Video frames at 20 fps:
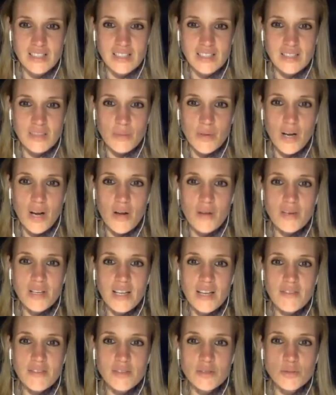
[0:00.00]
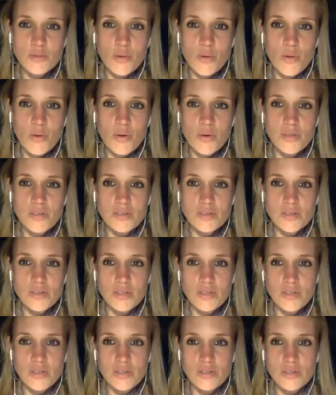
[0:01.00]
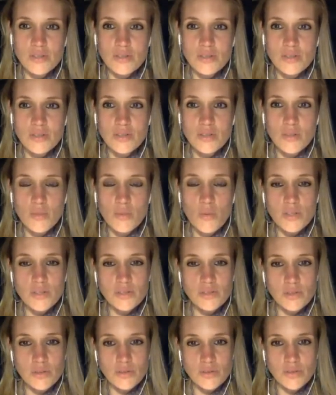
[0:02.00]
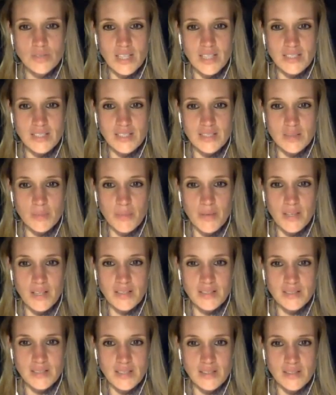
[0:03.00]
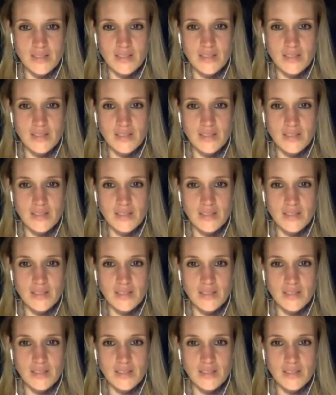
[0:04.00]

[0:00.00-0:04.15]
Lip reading: We're only ever drawn to what suits us as a person.